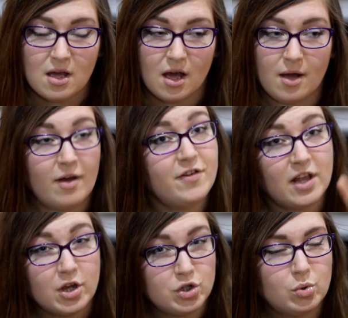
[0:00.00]
I feel like
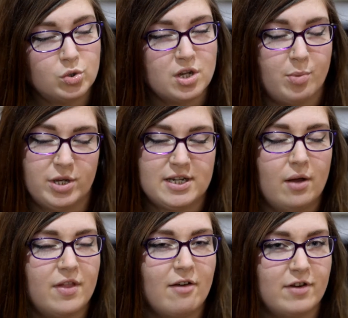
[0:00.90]
I should also point
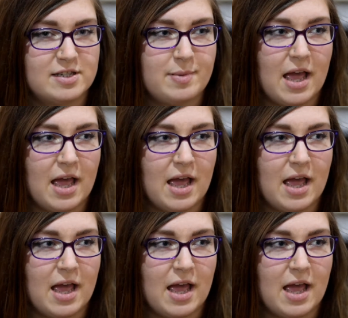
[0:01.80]
out that recipe